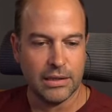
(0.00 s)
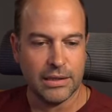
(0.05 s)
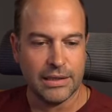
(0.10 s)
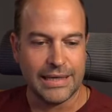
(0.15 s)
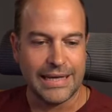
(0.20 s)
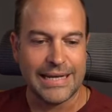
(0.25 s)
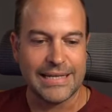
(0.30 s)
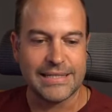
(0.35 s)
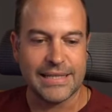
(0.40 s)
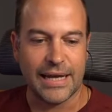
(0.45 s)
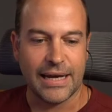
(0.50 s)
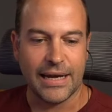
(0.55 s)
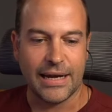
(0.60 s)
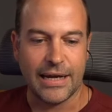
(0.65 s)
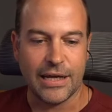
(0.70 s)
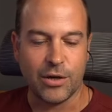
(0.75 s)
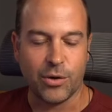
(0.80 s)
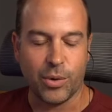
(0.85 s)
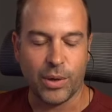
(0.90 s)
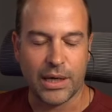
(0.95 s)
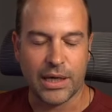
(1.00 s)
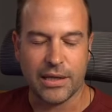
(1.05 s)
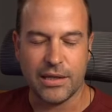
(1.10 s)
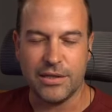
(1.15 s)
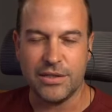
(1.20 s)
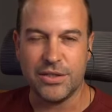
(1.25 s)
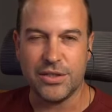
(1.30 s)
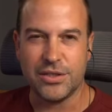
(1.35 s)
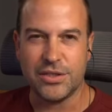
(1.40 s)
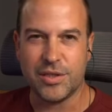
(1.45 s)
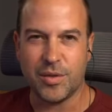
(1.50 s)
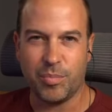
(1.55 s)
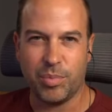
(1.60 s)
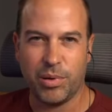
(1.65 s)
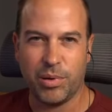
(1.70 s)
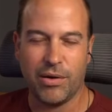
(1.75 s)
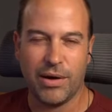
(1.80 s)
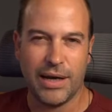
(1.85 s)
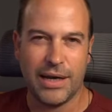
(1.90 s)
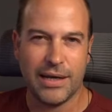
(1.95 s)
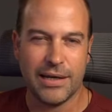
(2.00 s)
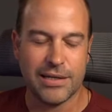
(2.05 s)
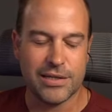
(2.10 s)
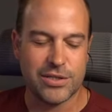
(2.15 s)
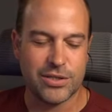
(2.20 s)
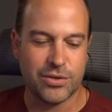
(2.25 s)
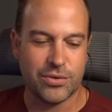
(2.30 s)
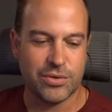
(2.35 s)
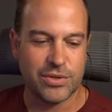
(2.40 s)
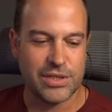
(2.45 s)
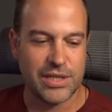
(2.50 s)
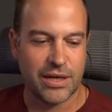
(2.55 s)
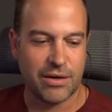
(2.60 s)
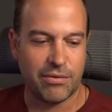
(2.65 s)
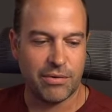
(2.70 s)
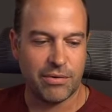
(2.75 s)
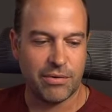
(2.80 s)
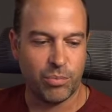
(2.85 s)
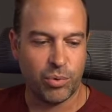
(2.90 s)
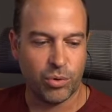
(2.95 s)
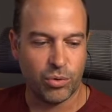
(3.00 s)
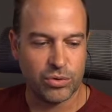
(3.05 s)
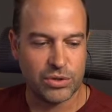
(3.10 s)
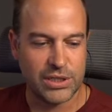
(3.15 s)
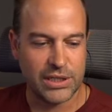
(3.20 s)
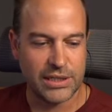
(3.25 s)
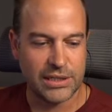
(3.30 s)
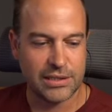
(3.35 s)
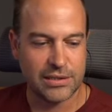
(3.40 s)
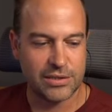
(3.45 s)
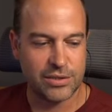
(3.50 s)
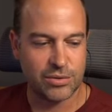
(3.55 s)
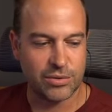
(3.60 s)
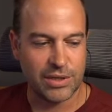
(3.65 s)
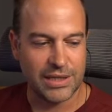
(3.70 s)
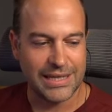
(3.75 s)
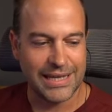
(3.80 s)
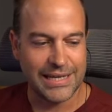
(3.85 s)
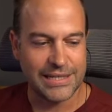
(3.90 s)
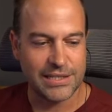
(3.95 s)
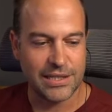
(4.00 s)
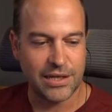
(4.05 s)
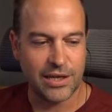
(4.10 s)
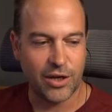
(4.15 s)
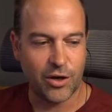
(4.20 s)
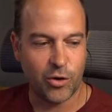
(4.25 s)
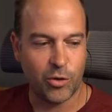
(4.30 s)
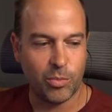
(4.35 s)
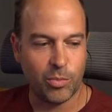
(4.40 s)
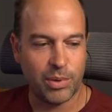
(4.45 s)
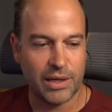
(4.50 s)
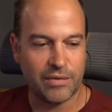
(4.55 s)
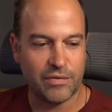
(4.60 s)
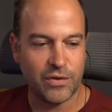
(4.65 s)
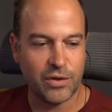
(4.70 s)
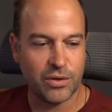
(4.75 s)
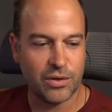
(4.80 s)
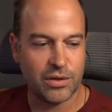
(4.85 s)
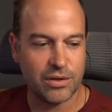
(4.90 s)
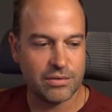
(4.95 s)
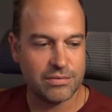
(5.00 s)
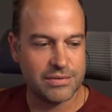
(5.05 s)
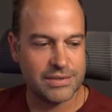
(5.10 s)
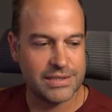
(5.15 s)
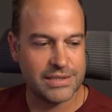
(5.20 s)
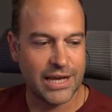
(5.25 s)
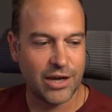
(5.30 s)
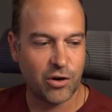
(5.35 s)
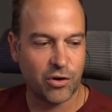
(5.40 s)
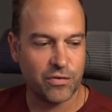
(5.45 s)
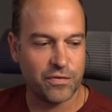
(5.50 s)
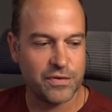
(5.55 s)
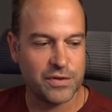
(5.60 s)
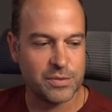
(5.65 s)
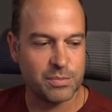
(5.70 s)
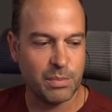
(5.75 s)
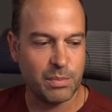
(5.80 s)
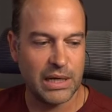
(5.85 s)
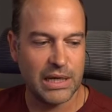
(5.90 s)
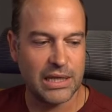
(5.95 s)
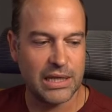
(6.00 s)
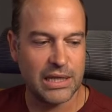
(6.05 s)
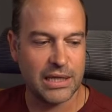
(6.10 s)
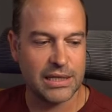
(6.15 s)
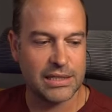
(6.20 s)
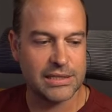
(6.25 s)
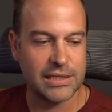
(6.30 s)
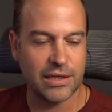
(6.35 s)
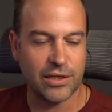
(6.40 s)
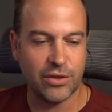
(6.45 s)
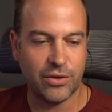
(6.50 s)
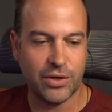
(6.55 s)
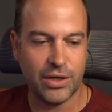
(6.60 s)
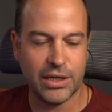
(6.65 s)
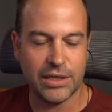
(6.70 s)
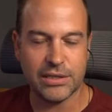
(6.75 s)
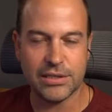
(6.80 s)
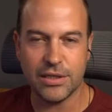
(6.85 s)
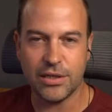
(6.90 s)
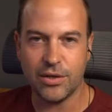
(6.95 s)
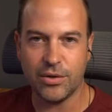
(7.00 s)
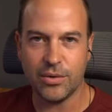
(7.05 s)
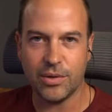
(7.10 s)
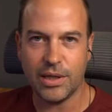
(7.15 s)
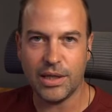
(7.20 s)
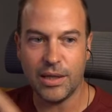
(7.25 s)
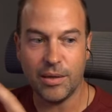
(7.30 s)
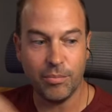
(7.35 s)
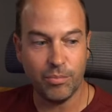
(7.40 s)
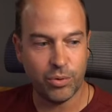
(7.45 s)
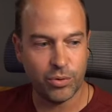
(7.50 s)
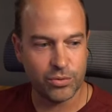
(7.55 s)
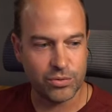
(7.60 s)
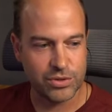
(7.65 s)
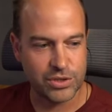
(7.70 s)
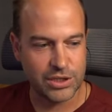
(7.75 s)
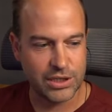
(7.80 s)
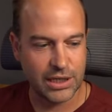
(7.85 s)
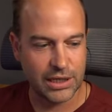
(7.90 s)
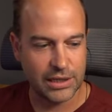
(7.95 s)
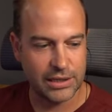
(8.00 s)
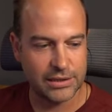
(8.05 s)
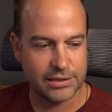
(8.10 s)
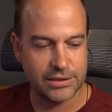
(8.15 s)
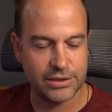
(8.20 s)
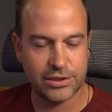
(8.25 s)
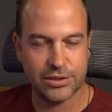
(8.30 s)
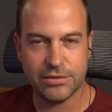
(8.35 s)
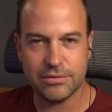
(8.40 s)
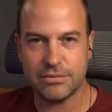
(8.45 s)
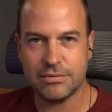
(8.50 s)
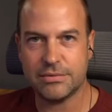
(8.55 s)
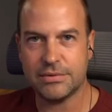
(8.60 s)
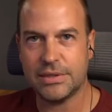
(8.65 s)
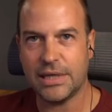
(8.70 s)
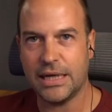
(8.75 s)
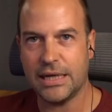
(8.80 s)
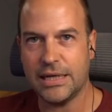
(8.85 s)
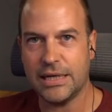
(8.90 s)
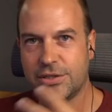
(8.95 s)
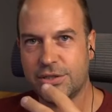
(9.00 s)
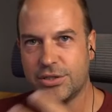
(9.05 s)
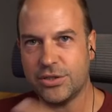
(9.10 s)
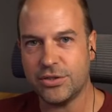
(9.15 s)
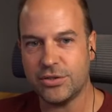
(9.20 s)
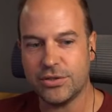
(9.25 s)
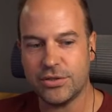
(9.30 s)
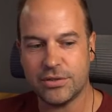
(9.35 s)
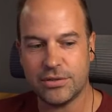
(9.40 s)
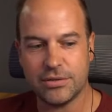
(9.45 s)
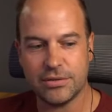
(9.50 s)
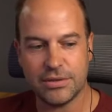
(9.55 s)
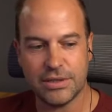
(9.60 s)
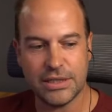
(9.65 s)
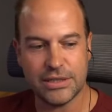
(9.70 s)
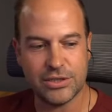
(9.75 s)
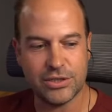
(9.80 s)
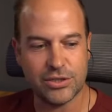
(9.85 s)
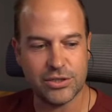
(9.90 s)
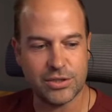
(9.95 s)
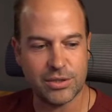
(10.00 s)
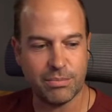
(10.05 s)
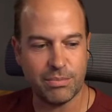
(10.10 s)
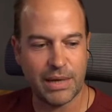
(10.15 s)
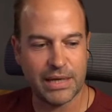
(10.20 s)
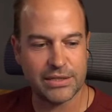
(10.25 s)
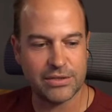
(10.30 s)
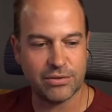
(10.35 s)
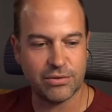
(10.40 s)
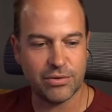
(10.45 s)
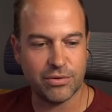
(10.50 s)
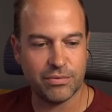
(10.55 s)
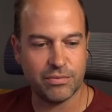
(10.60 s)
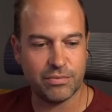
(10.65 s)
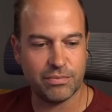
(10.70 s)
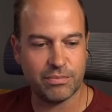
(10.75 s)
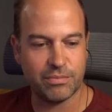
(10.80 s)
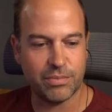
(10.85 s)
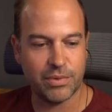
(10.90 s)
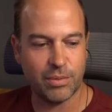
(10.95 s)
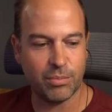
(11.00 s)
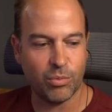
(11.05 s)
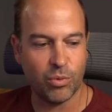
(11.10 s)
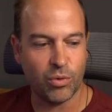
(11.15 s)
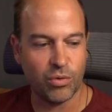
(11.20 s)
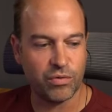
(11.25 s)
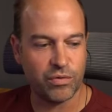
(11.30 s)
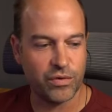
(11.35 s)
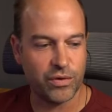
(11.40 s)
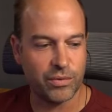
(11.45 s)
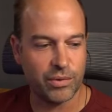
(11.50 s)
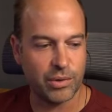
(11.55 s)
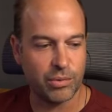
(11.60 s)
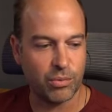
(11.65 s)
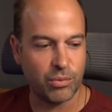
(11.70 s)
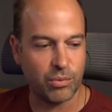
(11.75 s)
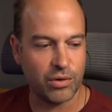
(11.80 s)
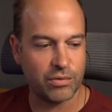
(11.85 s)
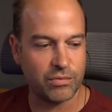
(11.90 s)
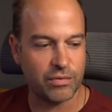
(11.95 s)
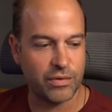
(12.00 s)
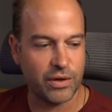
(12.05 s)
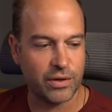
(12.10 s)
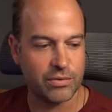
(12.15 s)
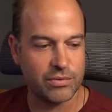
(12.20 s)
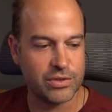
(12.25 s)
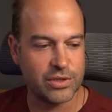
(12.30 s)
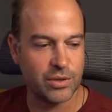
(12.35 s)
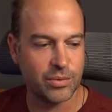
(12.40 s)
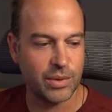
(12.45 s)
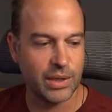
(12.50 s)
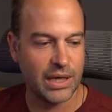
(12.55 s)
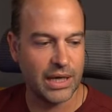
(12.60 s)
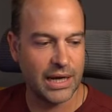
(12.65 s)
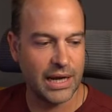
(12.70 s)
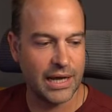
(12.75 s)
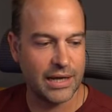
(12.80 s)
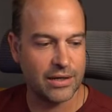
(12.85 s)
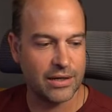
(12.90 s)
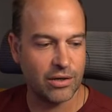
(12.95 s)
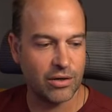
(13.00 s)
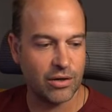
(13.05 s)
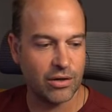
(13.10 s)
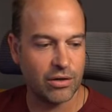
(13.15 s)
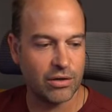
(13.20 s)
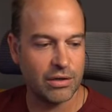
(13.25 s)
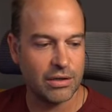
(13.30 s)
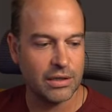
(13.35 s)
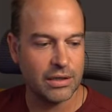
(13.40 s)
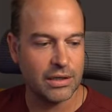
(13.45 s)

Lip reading: is that any quicker than just applying it as soon as they're imported? Sort of yes and no. But if you can tick off as many things that you need to do at the import stage, then it's just a matter of a more fluid workflow. So we could add our